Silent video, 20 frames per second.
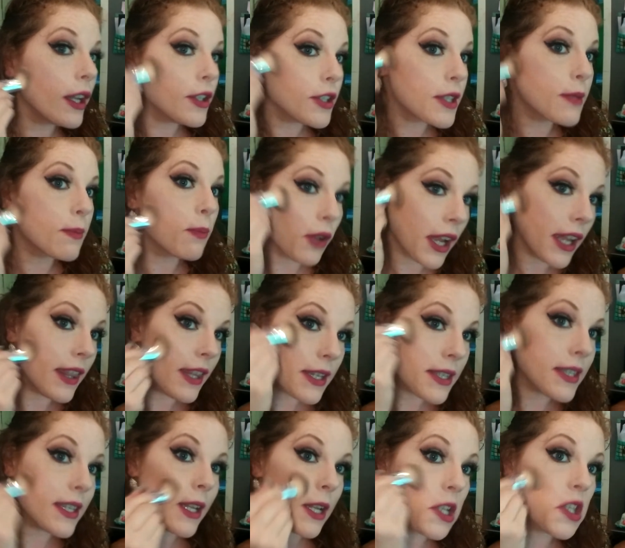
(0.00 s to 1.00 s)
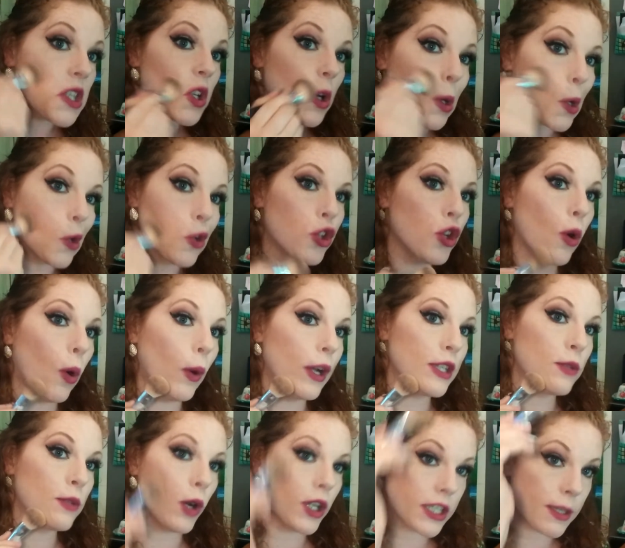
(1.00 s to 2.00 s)
to just blend this in circles. You
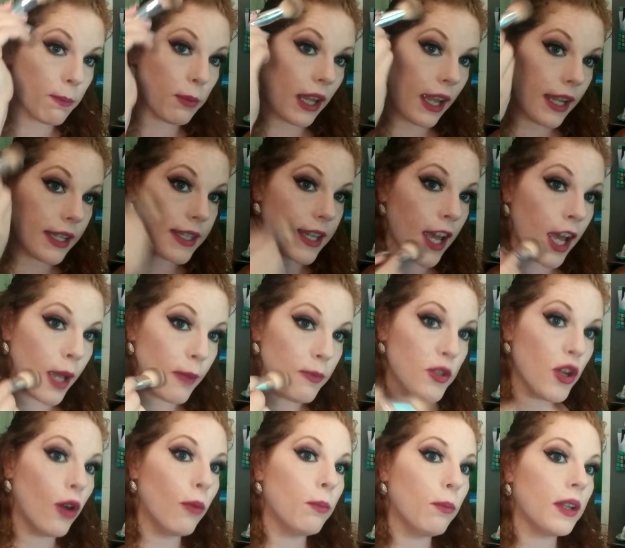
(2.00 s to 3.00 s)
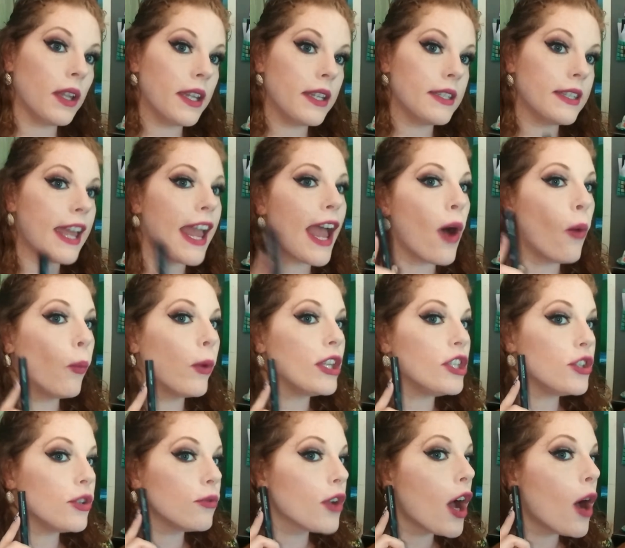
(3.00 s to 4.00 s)
always want to blend up, don't blend down. We
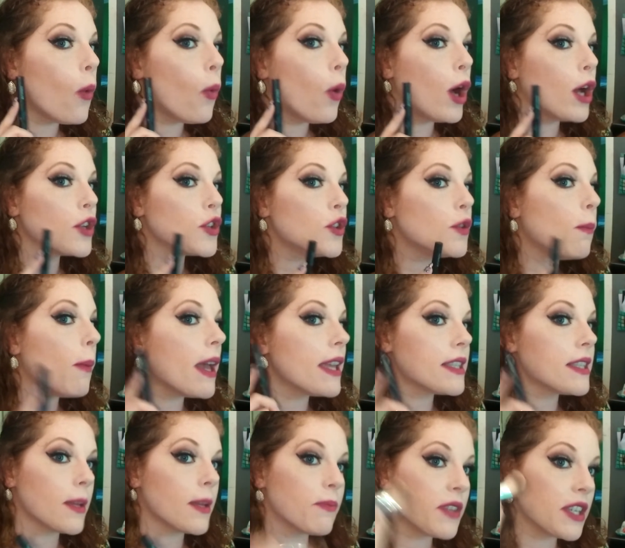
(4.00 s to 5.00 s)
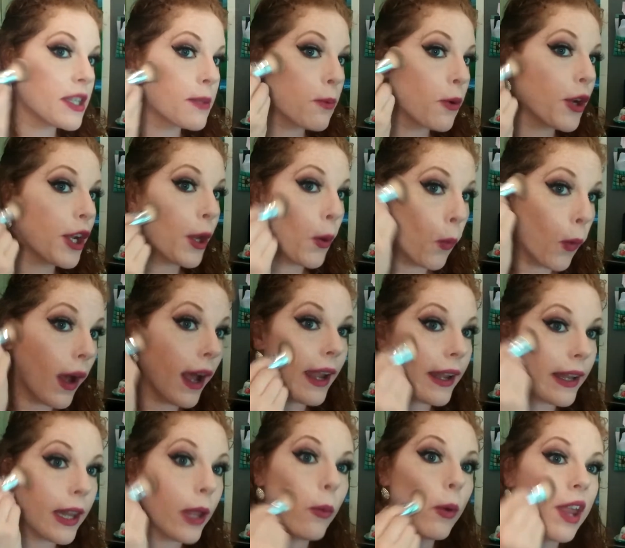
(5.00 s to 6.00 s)
do not want to mess up this pretty
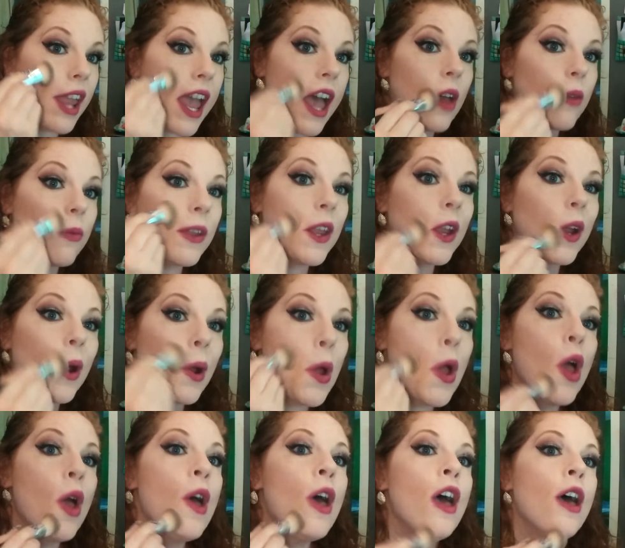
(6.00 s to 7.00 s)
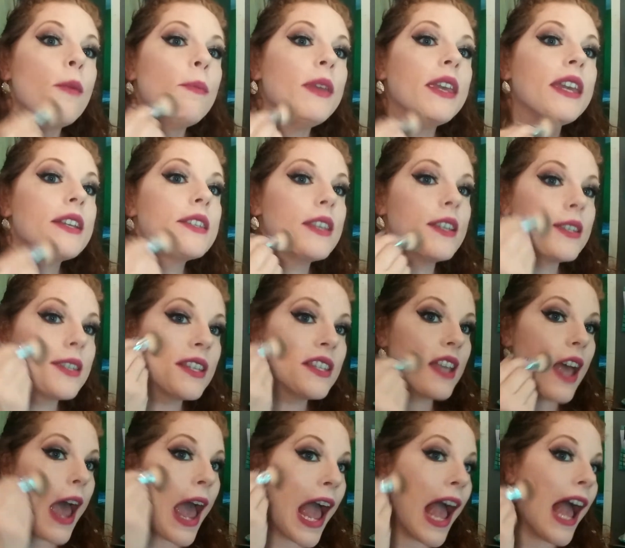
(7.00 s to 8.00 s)
white that we have here because this
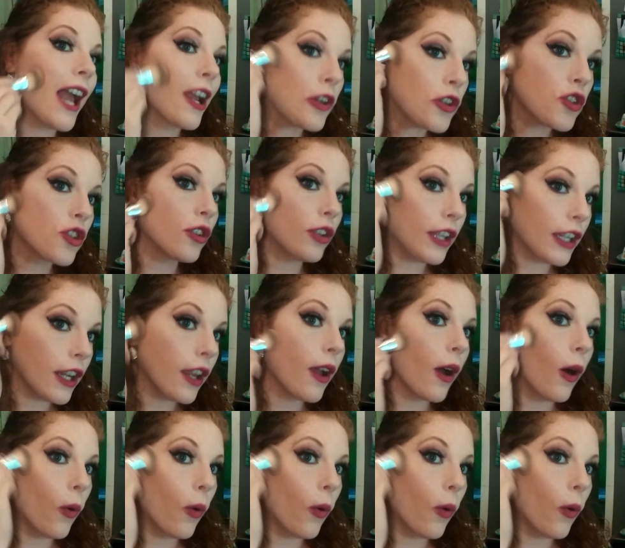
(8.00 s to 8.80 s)
is actually